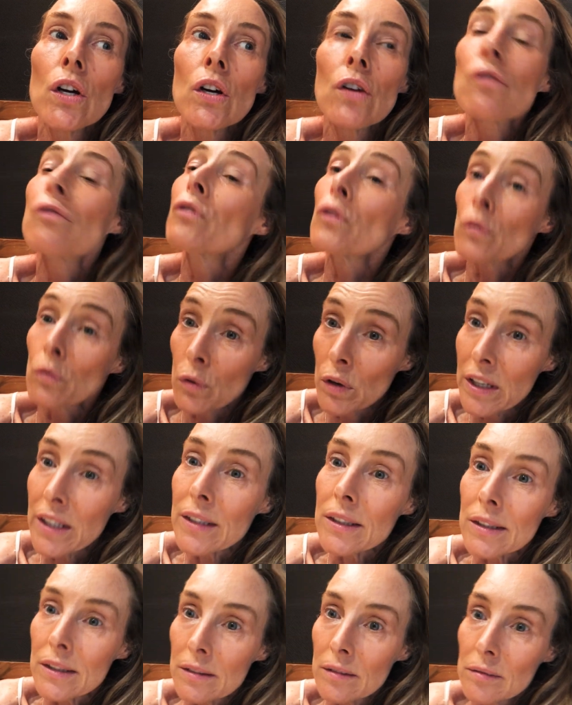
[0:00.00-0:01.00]
For
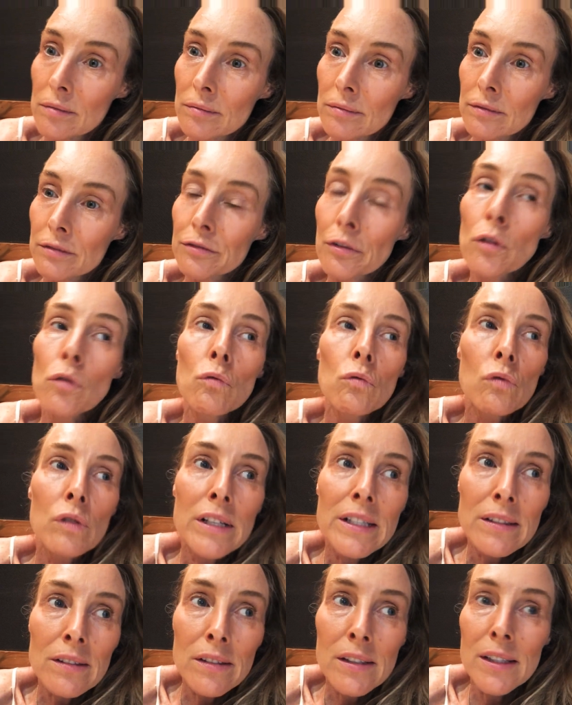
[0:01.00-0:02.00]
real, for
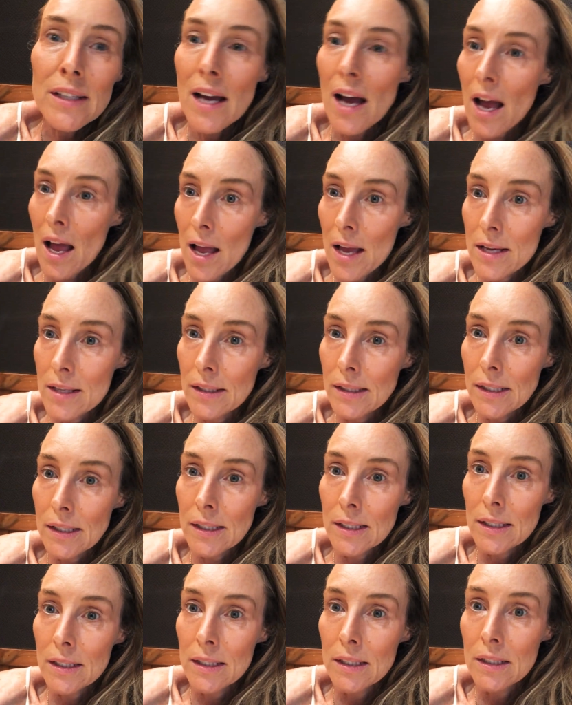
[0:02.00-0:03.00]
reals, guys,
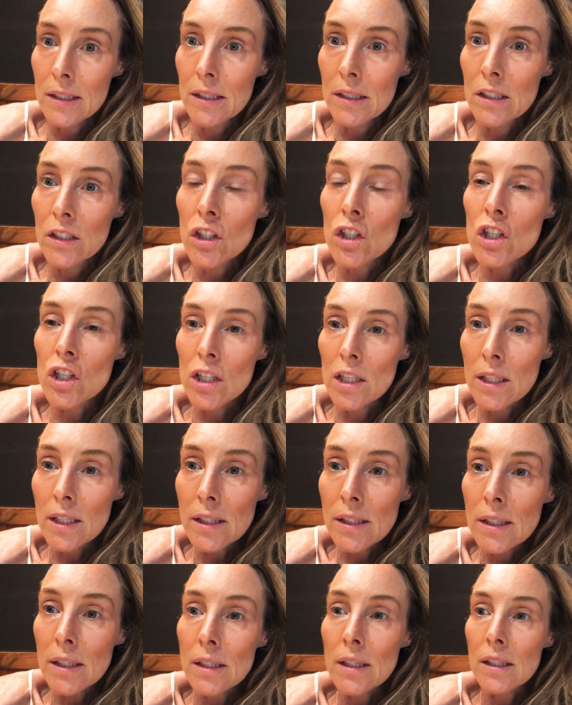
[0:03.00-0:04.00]

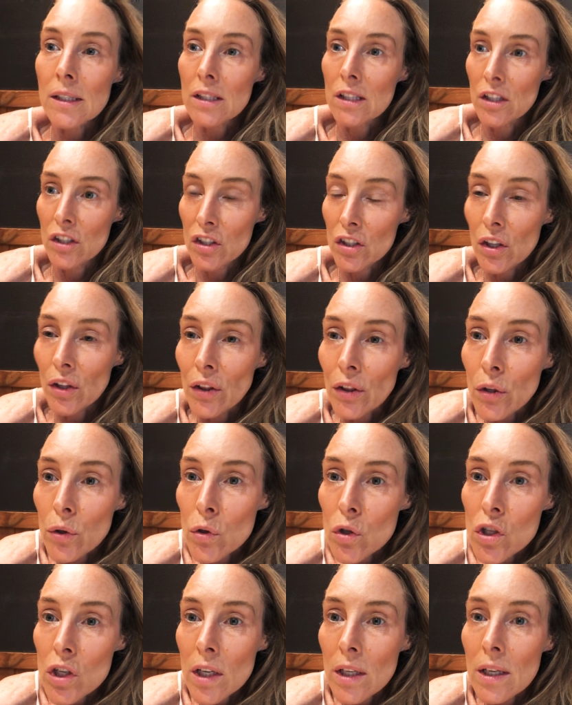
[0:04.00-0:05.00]
Jesus is the
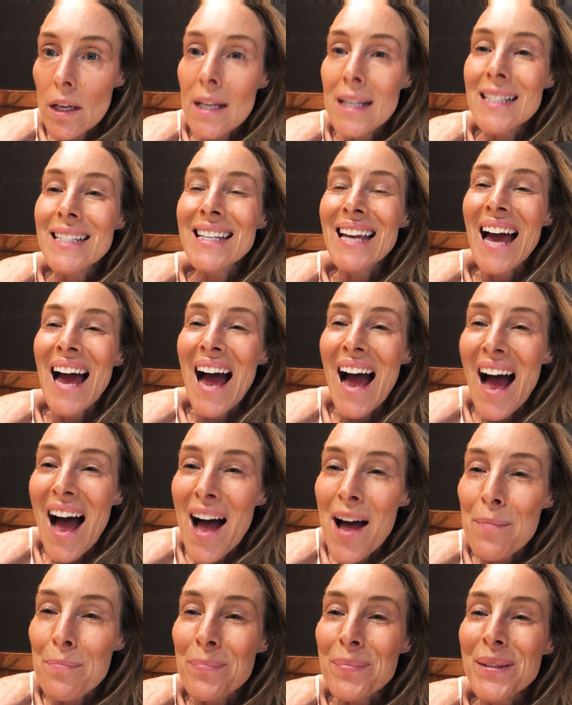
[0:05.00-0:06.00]
solution to
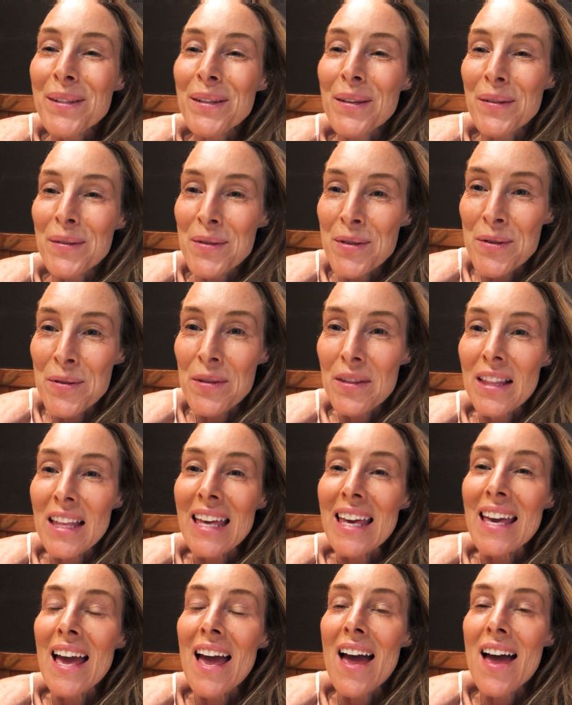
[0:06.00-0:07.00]

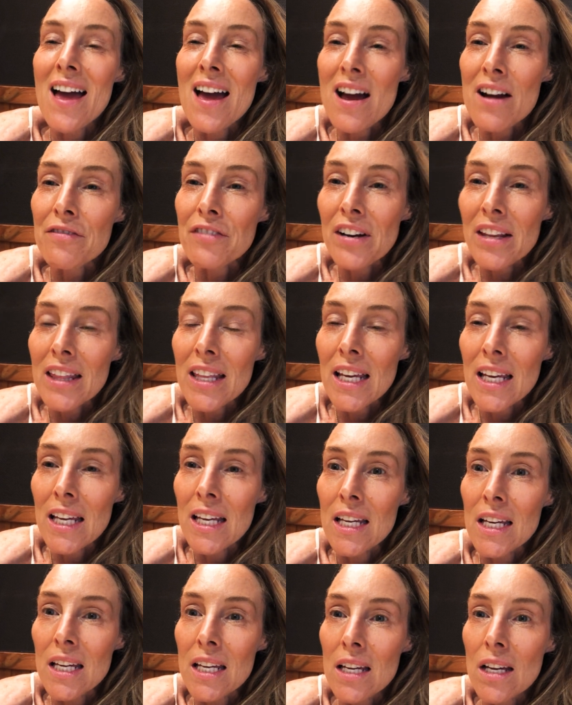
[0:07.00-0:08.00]
absolutely everything.
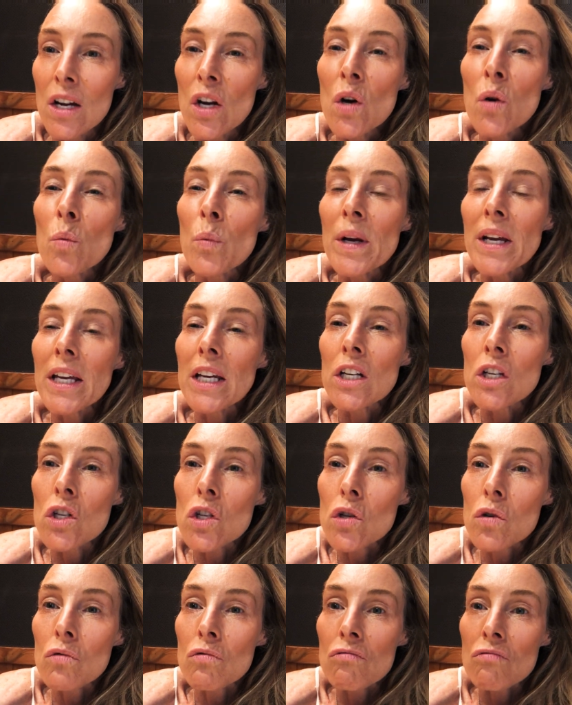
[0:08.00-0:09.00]
We can
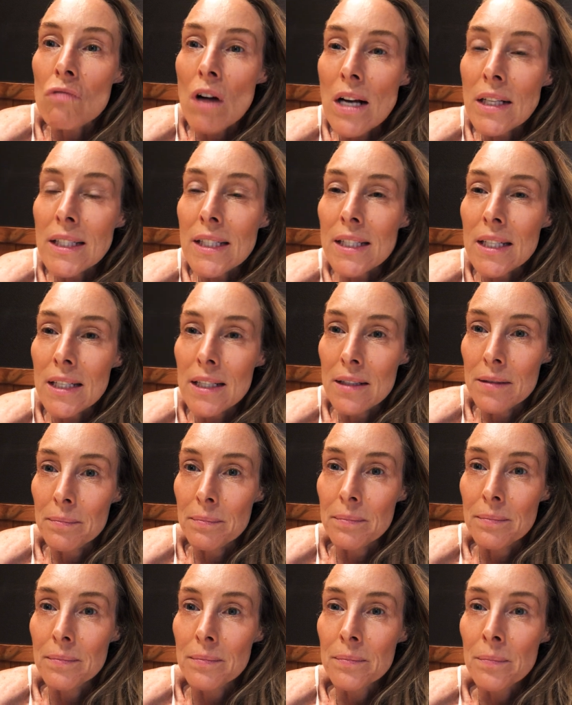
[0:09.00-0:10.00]
trust
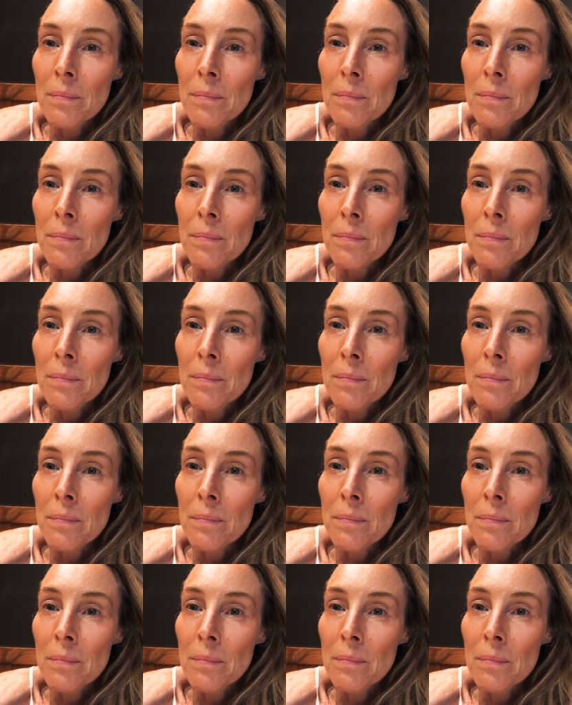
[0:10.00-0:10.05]
him.